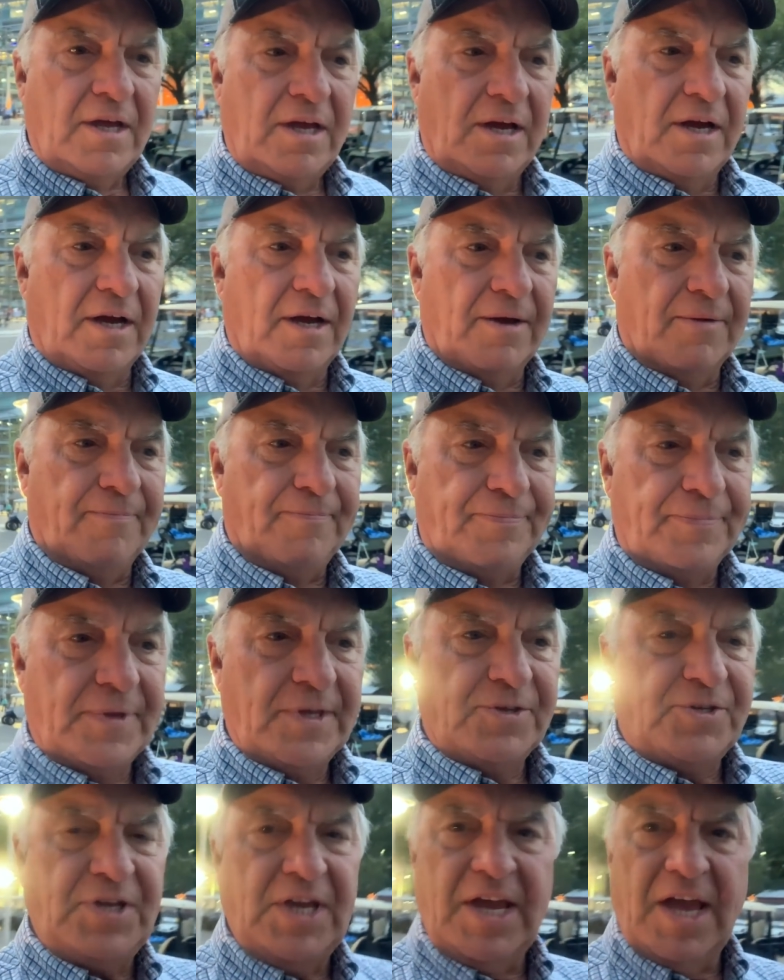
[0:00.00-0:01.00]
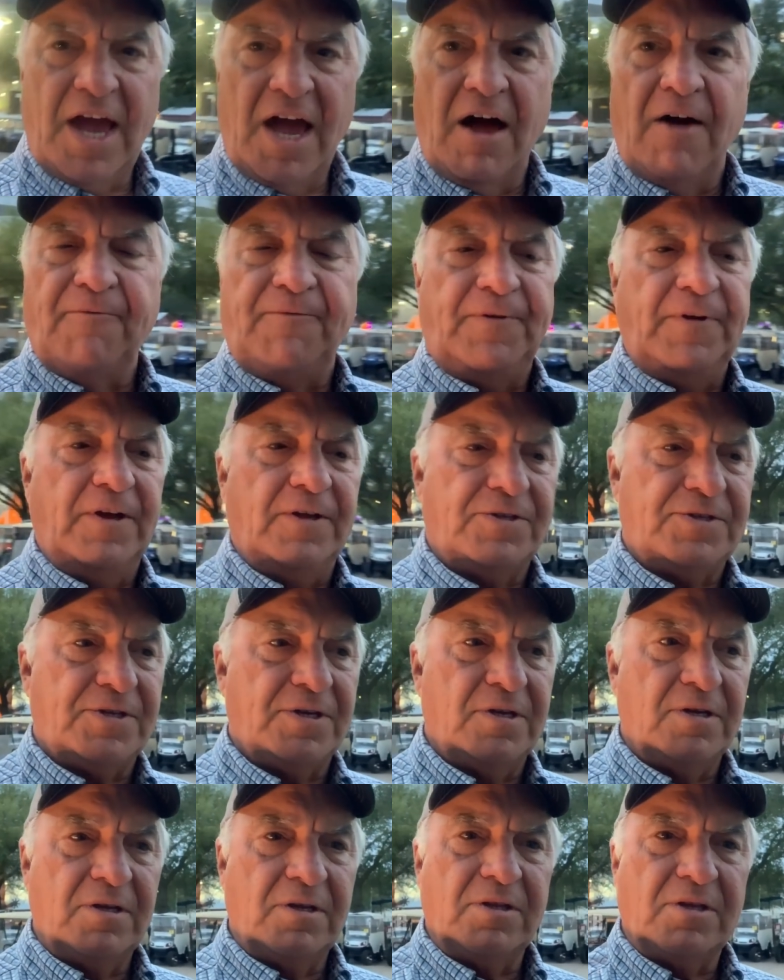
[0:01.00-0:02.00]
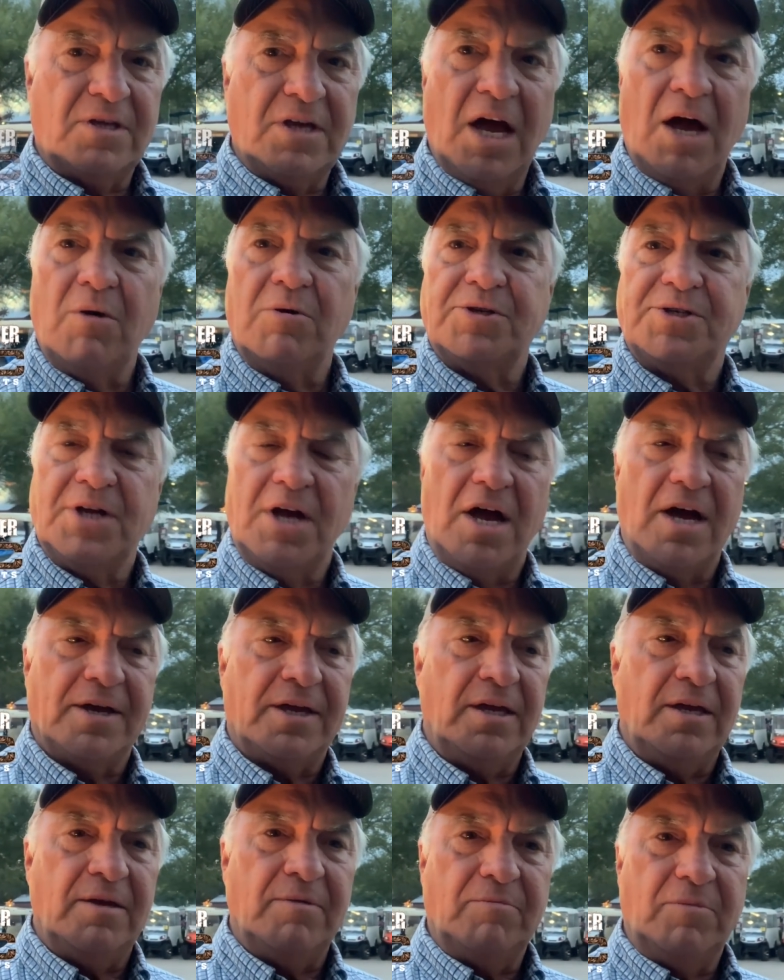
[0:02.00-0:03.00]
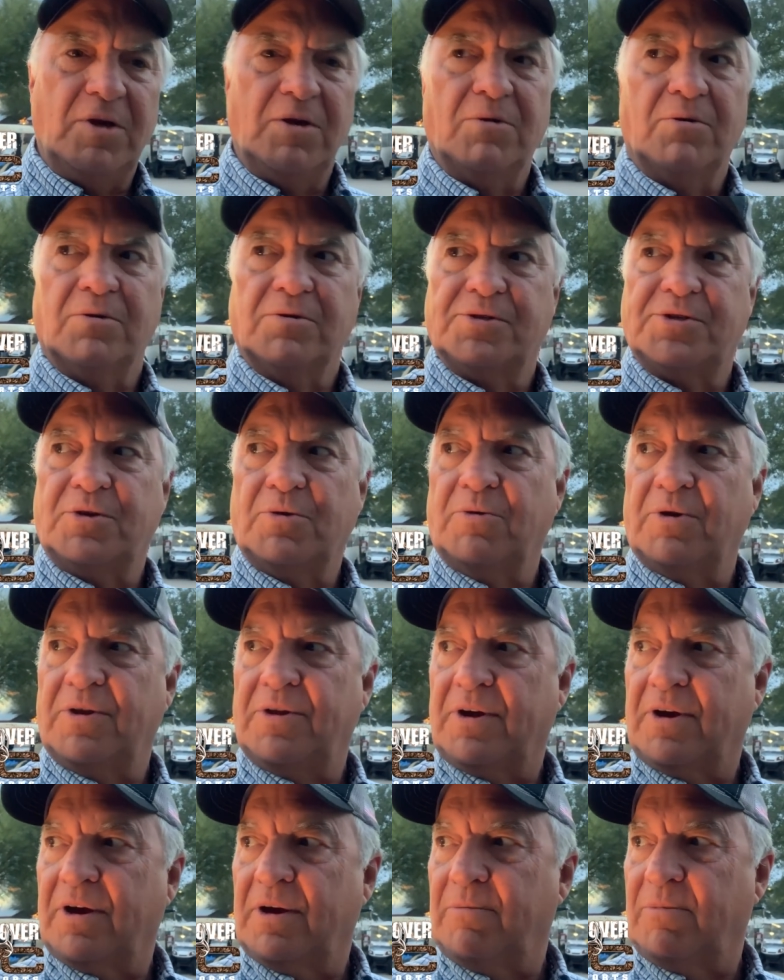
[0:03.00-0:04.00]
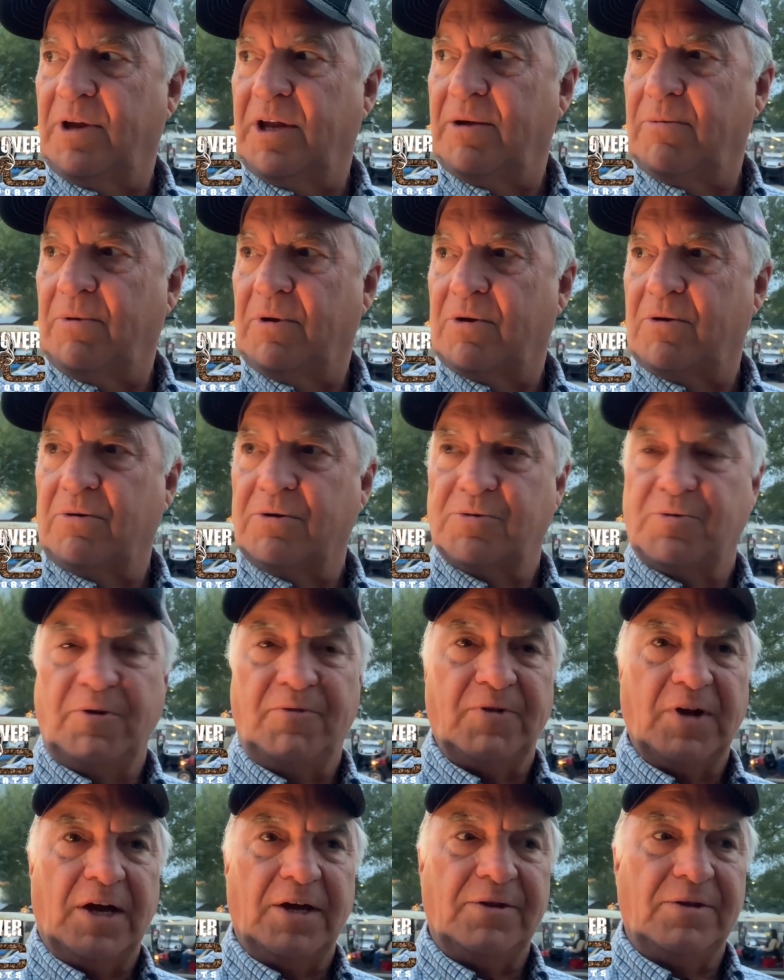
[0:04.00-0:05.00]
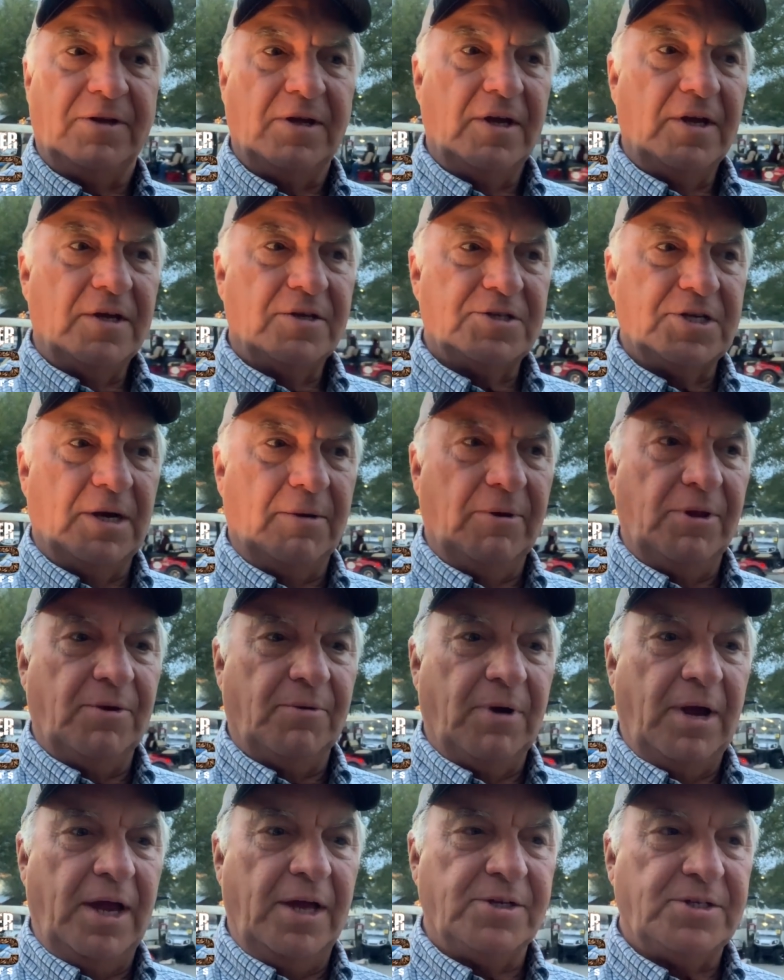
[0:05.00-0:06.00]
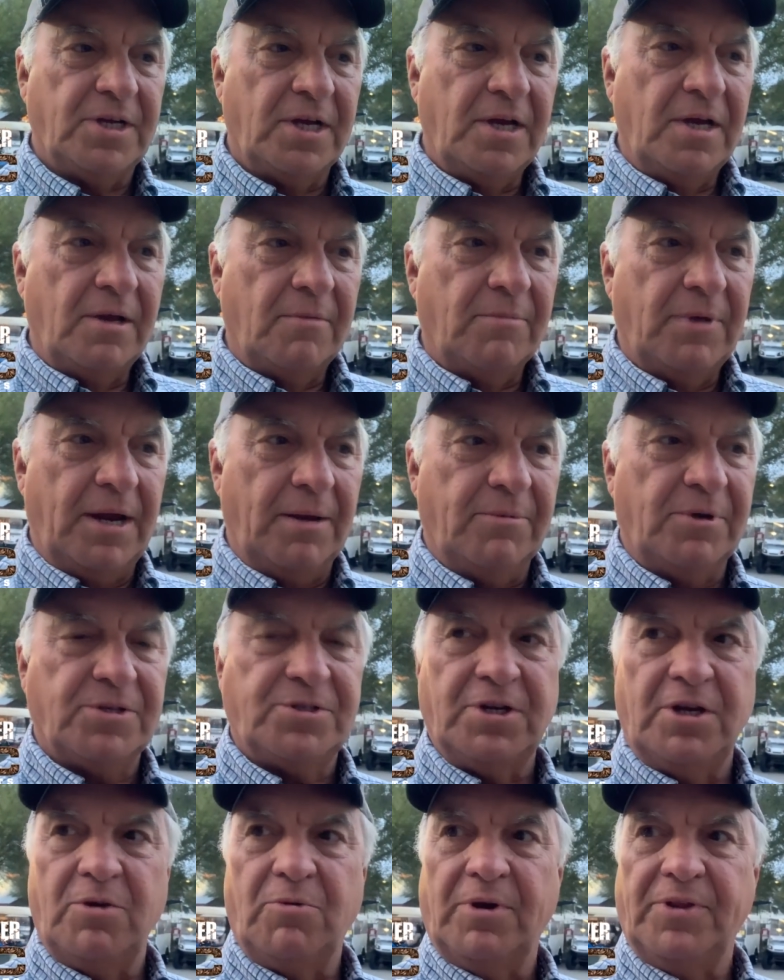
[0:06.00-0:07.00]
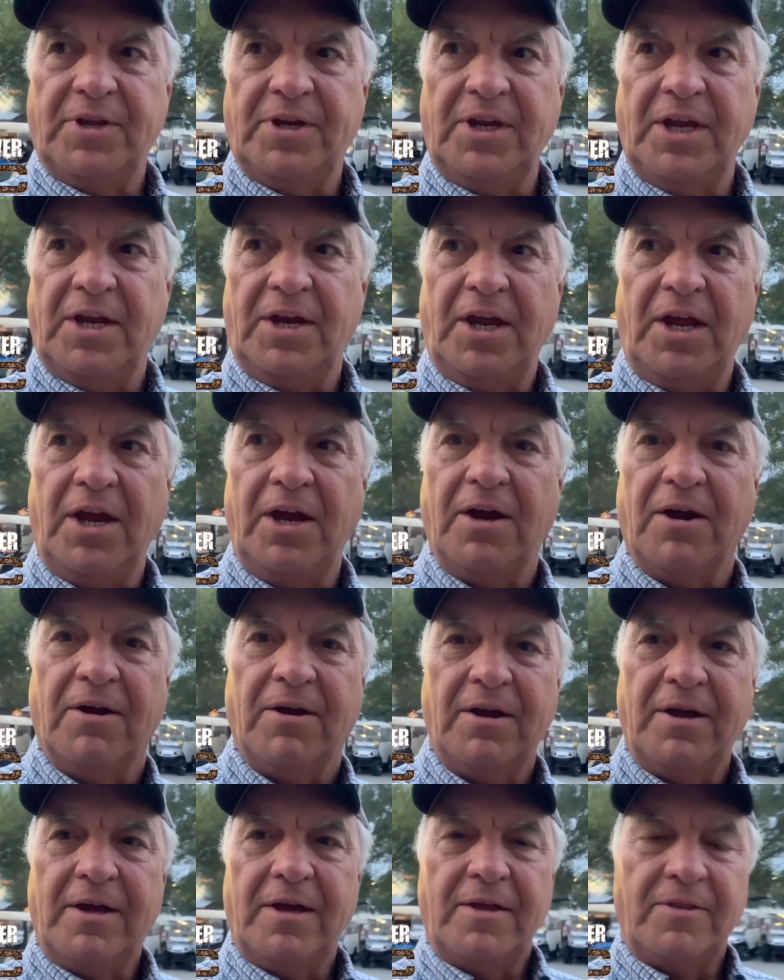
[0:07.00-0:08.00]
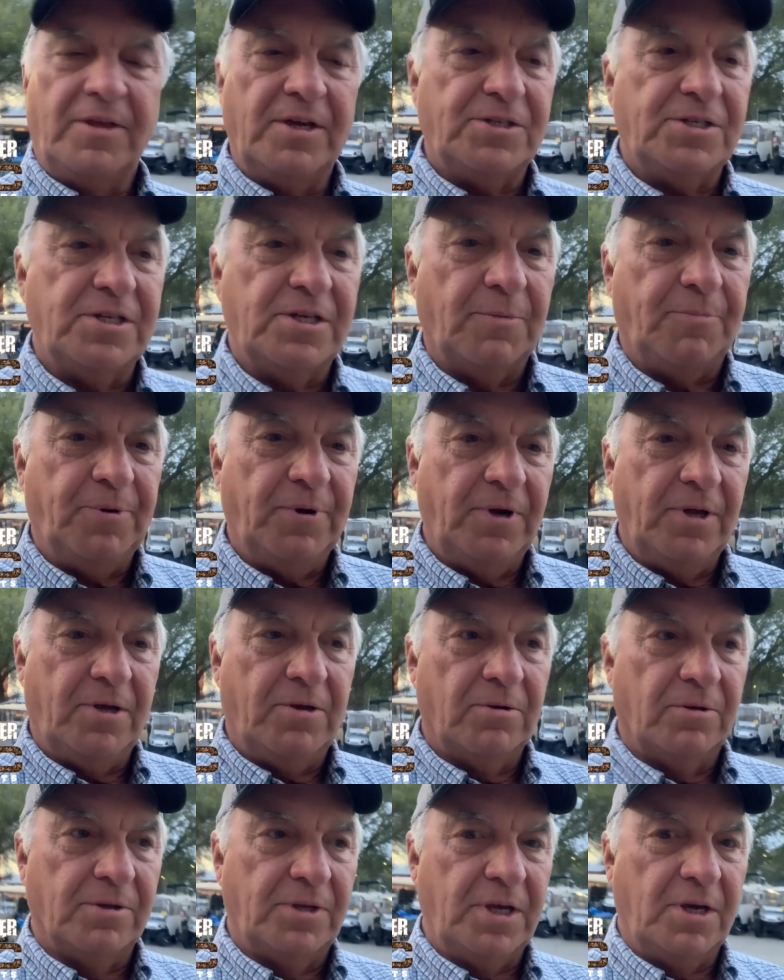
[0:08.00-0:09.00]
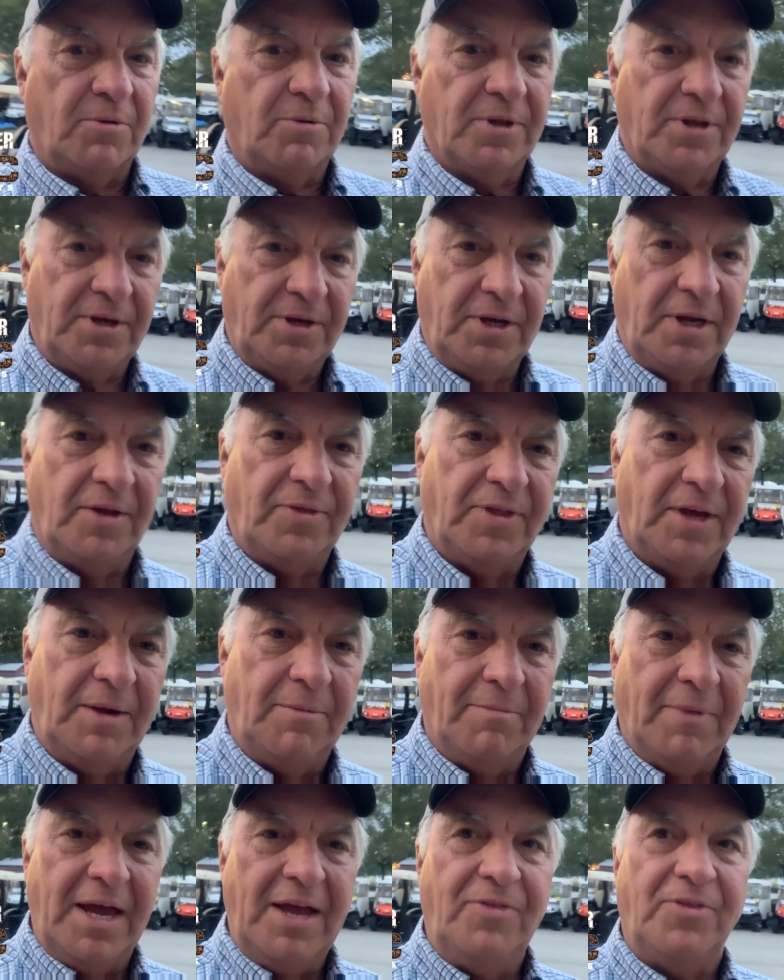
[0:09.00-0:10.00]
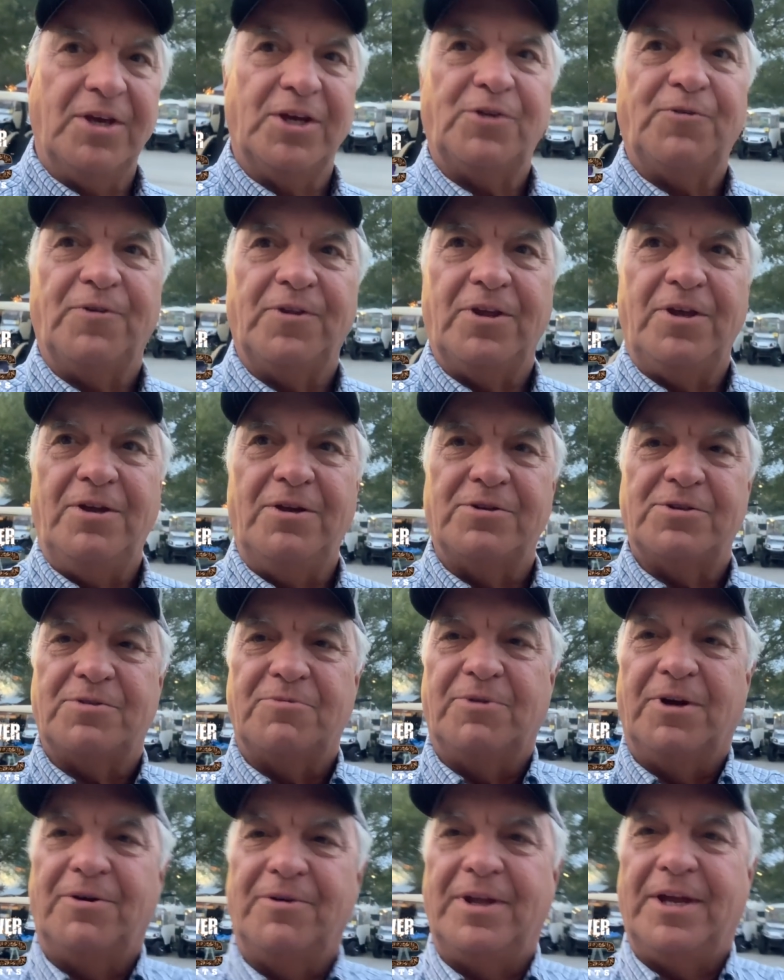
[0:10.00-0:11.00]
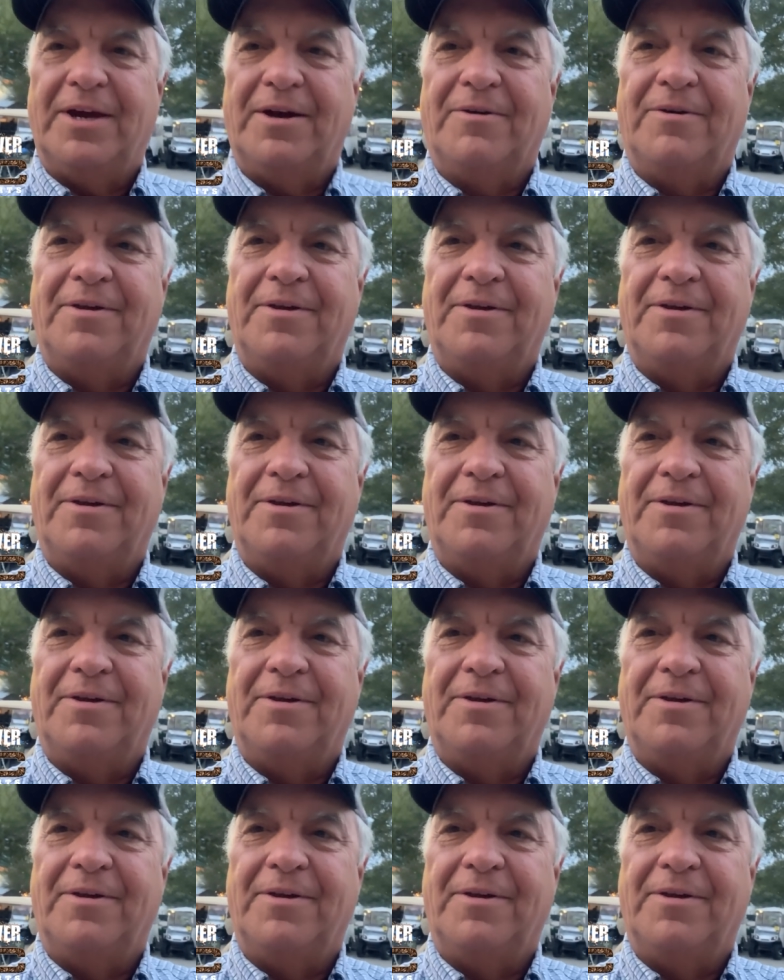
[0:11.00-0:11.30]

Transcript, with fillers: Uh, she outfits Kawasaki mules to where they're unbelievable. Of course, we've got some at the ranch, but I'm going to show you what they did here. This is a pretty cool deal. What they did, they made this for the Houston Rodeo.